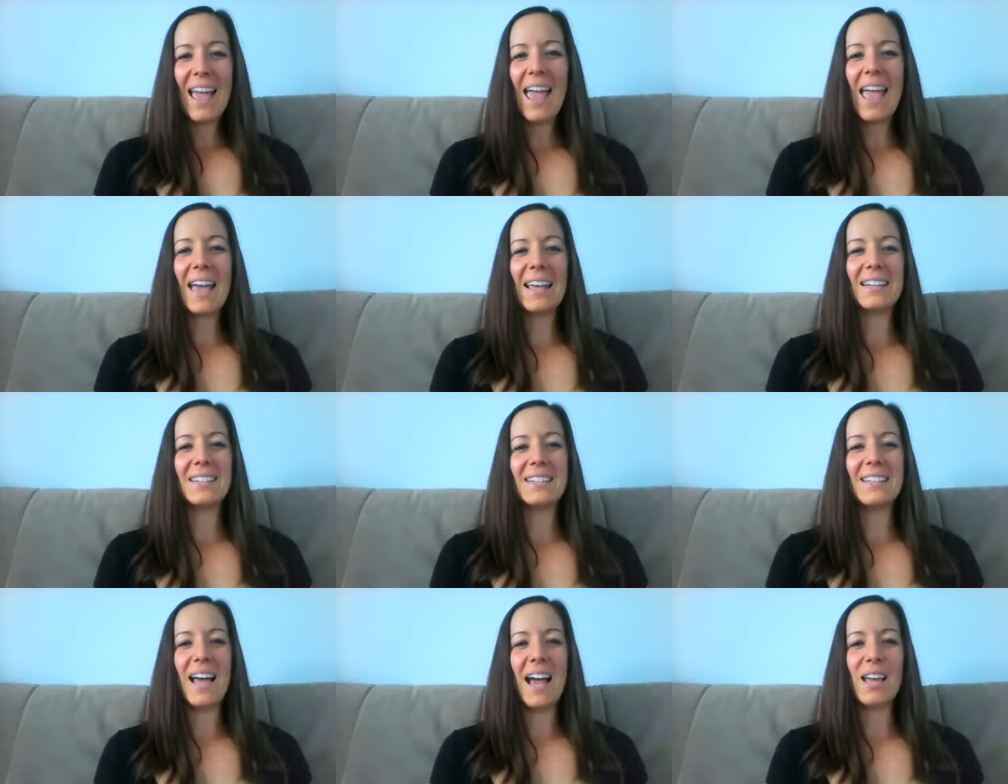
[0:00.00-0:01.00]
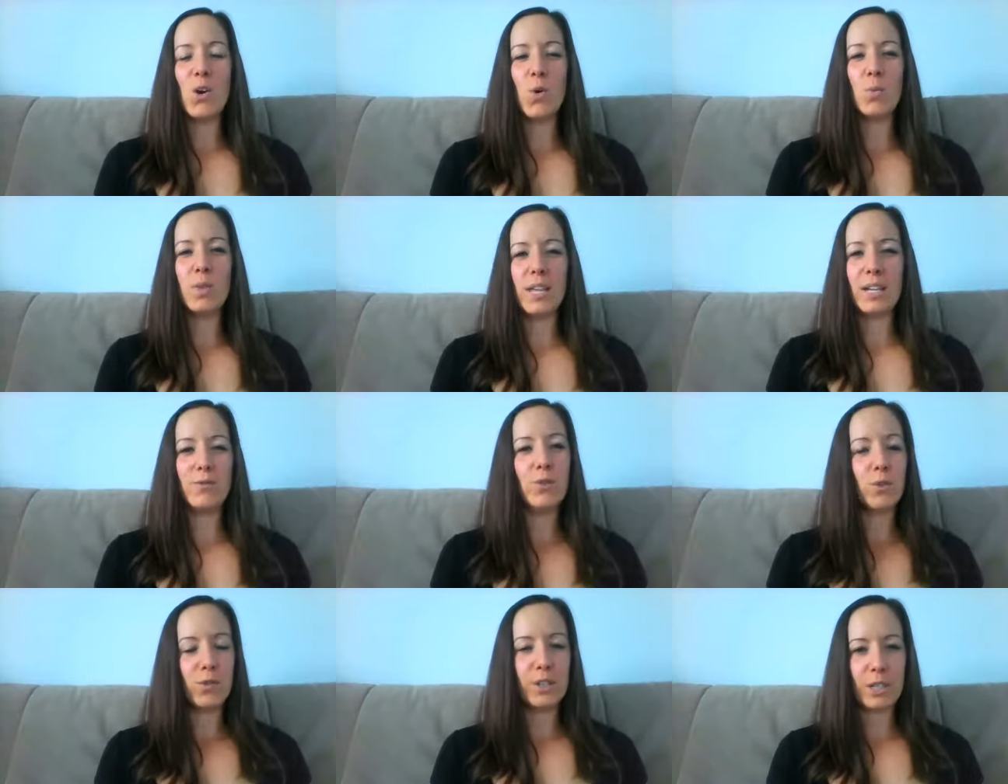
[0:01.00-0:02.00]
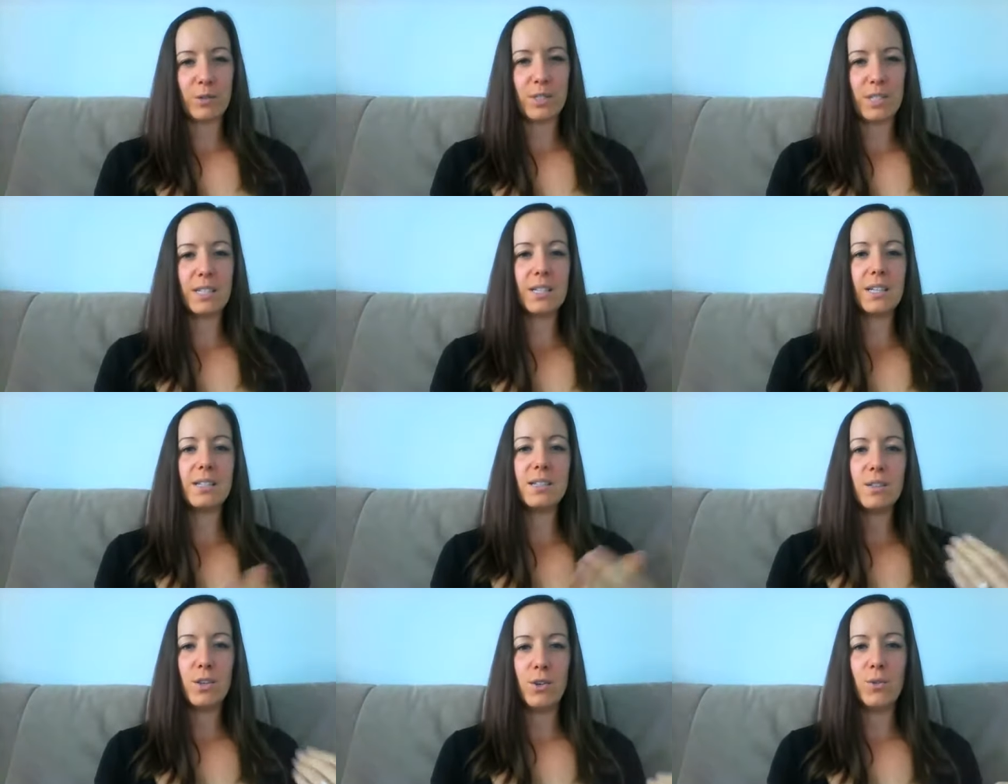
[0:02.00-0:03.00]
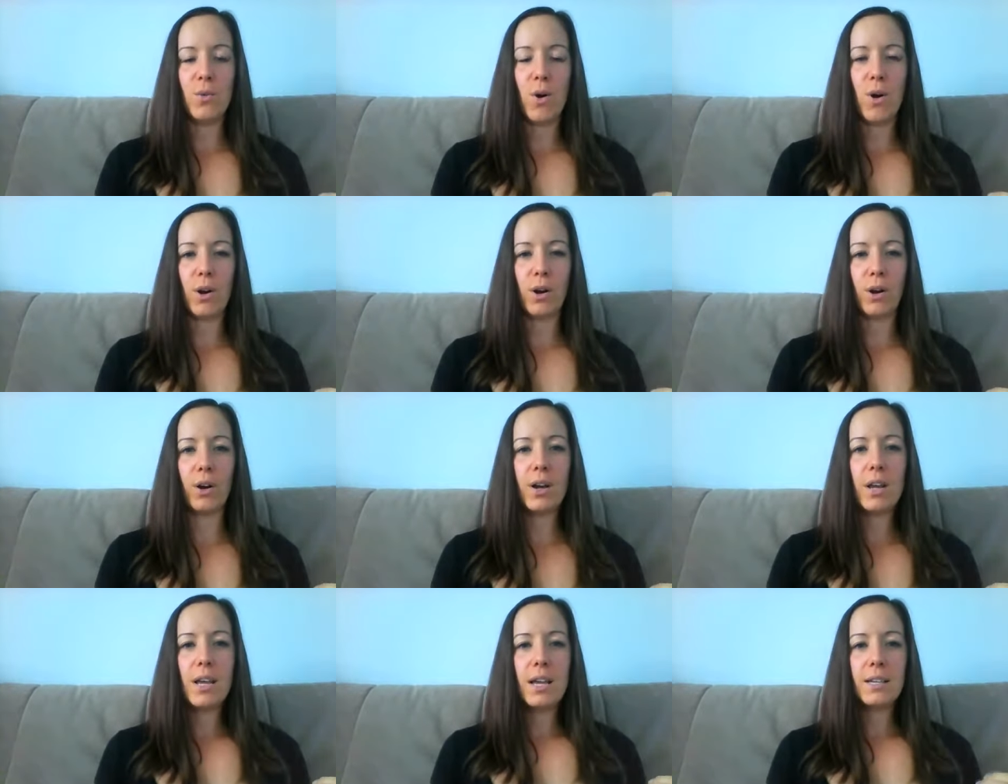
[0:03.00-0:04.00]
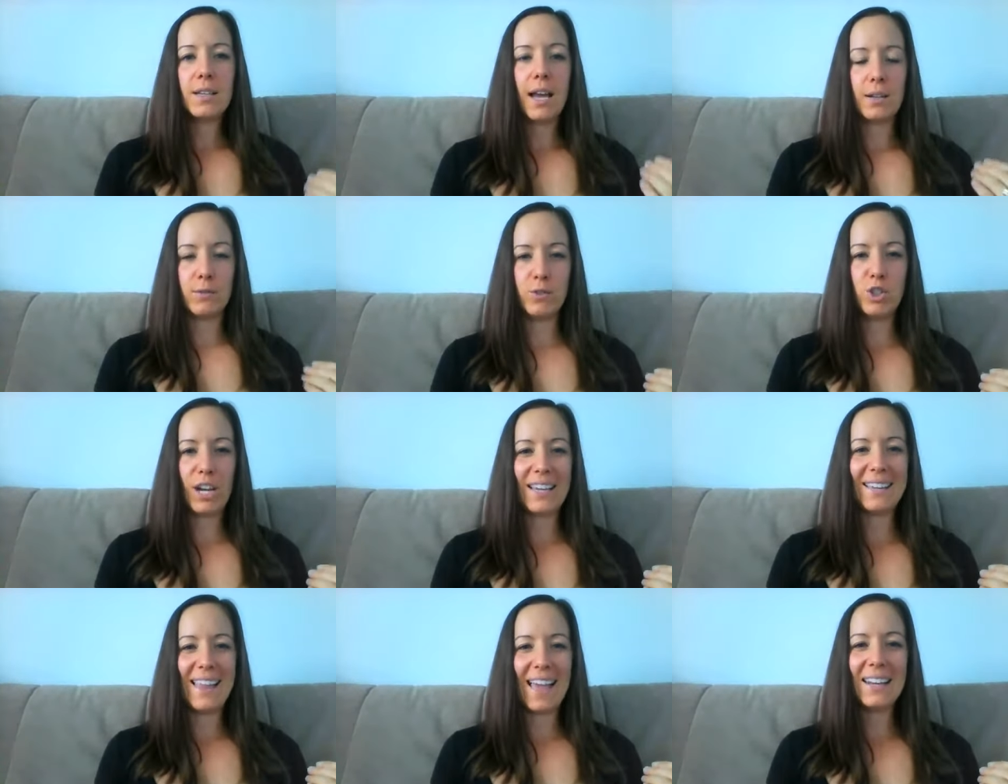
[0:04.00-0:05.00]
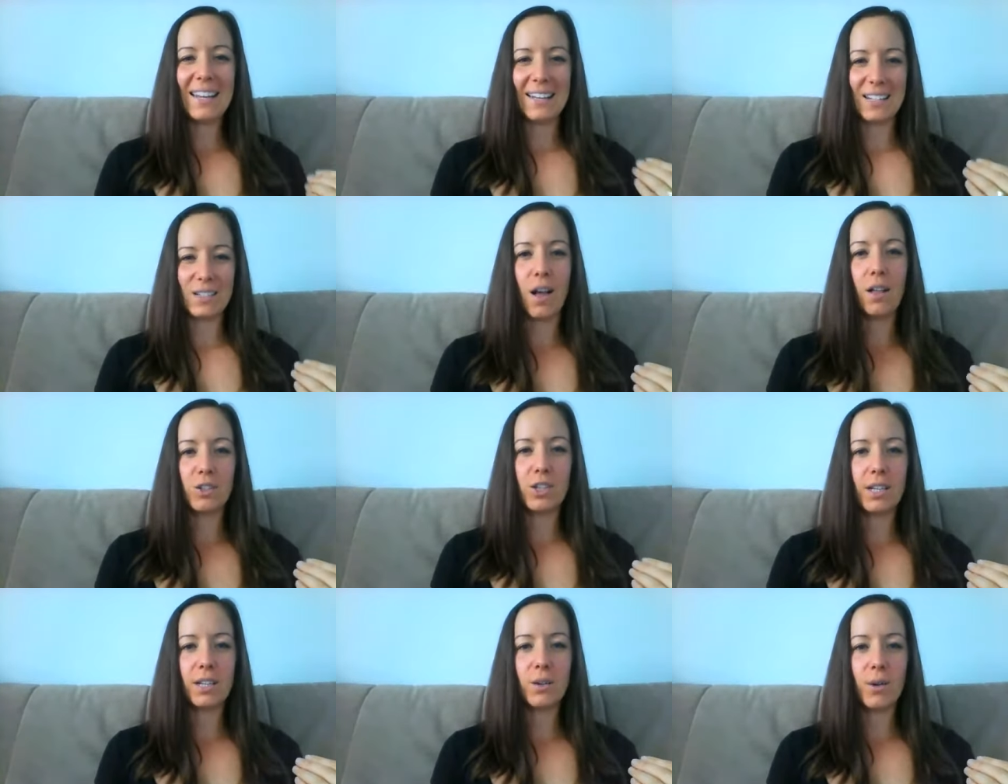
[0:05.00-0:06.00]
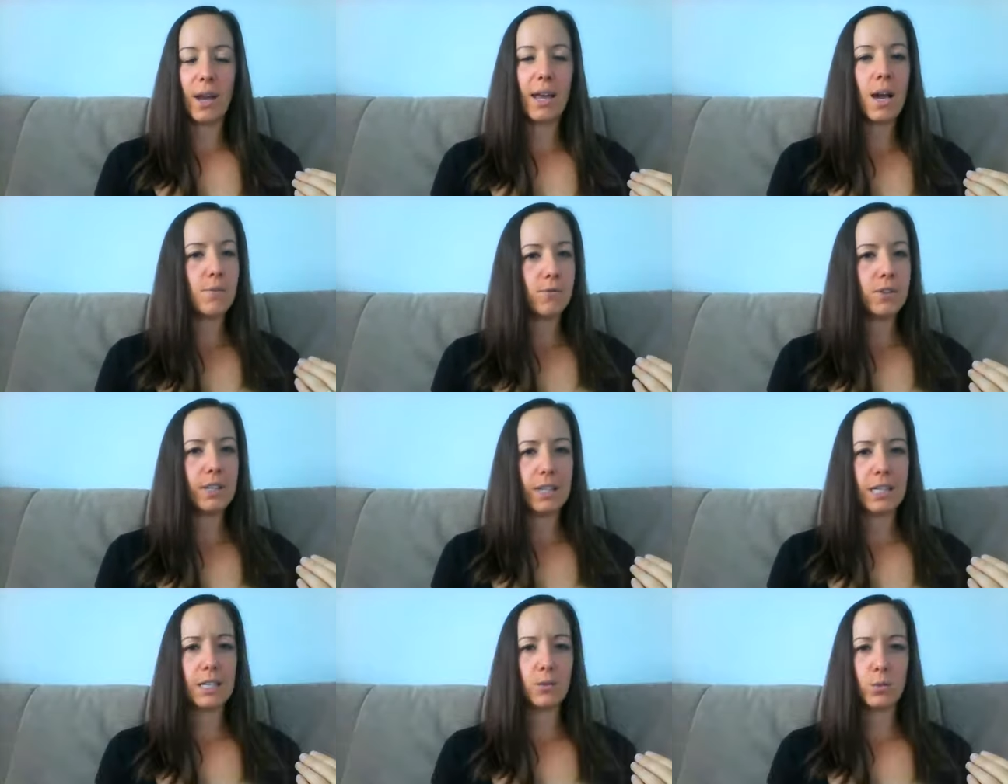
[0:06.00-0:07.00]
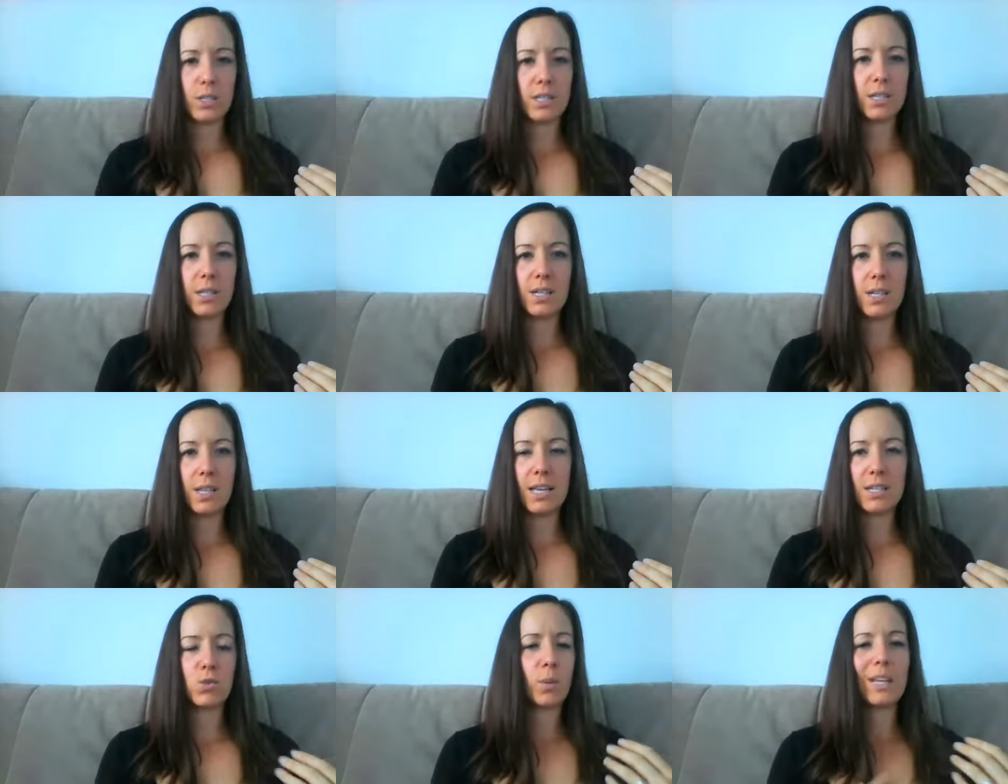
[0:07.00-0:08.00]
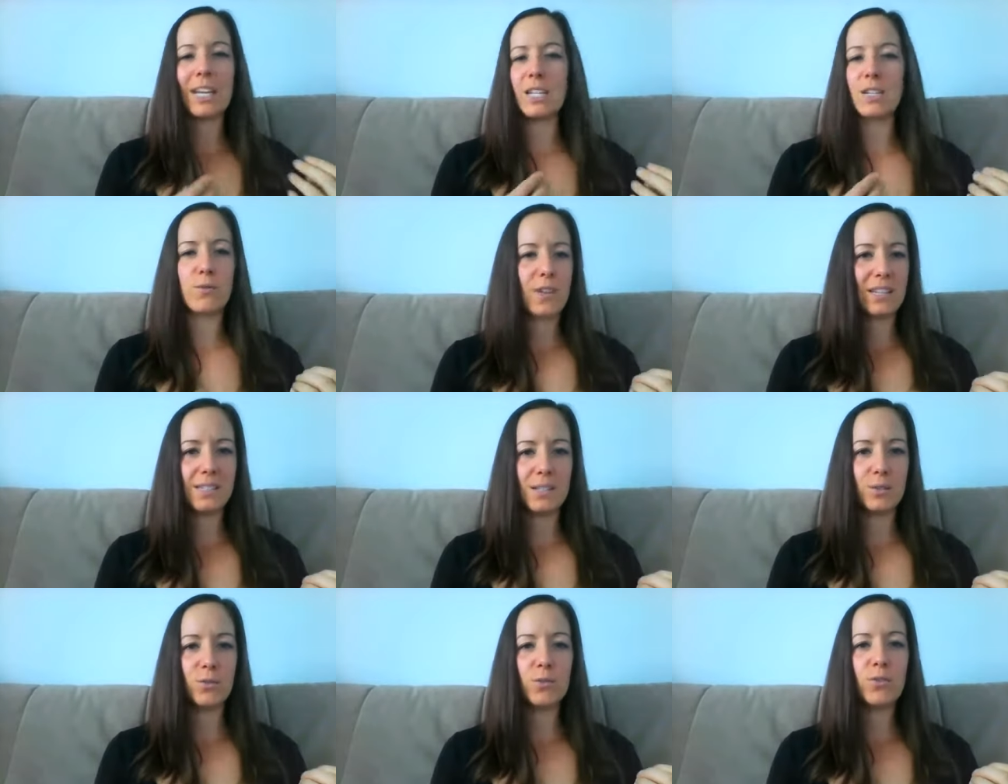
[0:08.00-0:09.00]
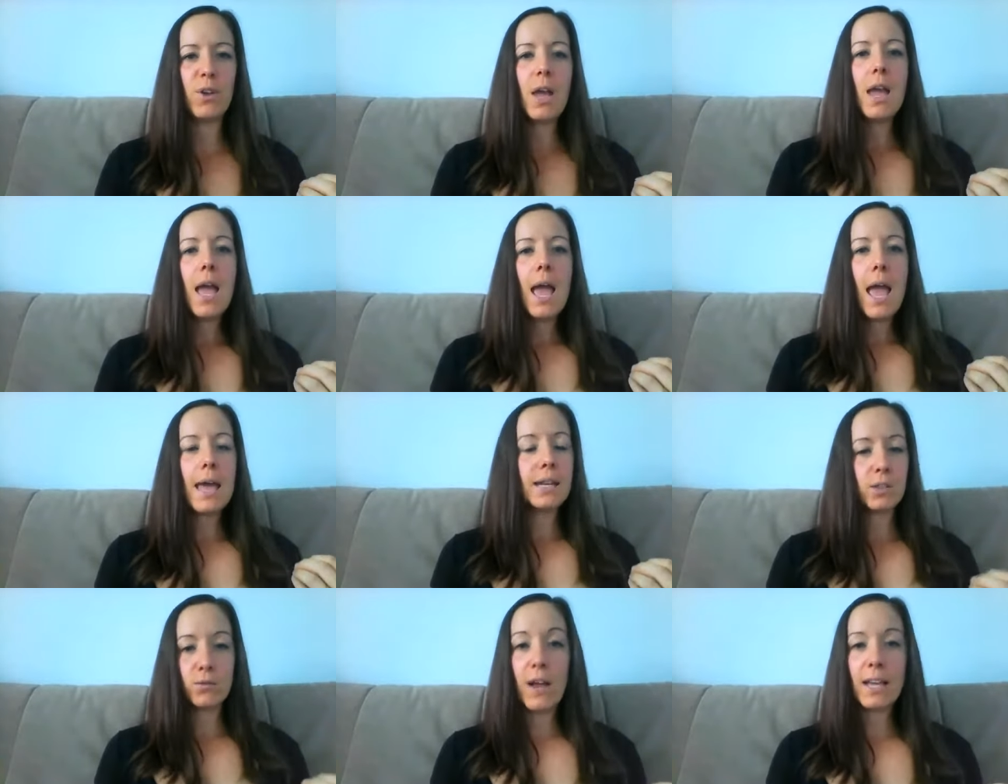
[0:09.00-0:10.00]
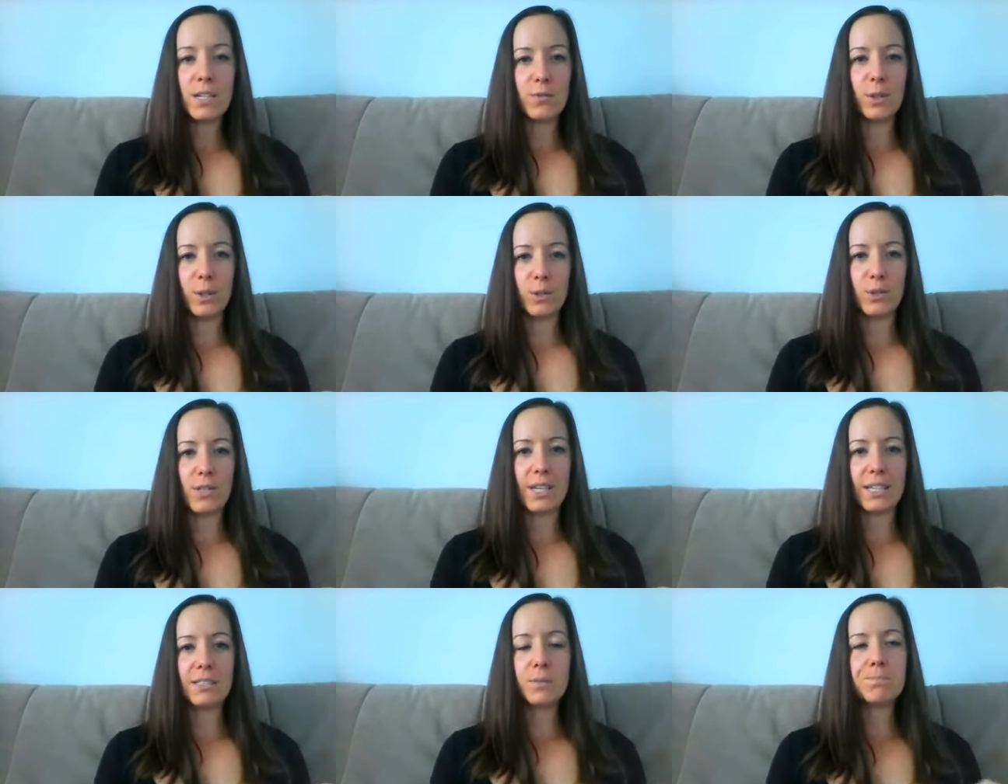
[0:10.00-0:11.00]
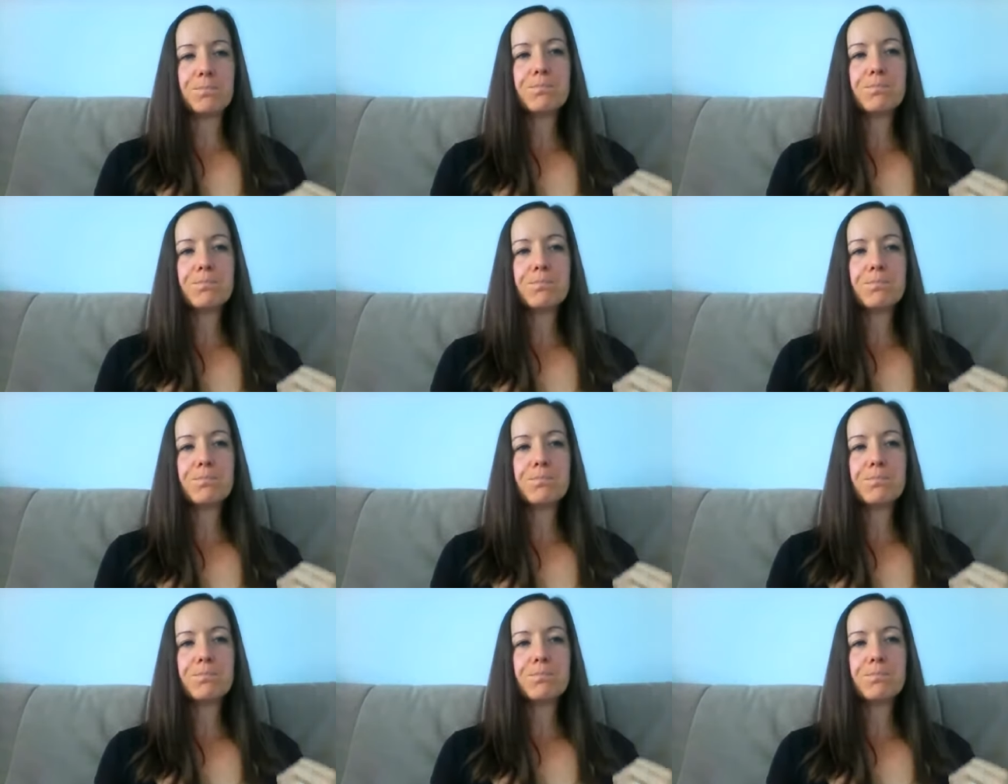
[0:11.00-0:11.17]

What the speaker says: And I hope that if you're feeling resistance, you are kind of checking that and acknowledging, okay, I'm feeling resistant to this, or I'm getting defensive. And it's fine to feel those things.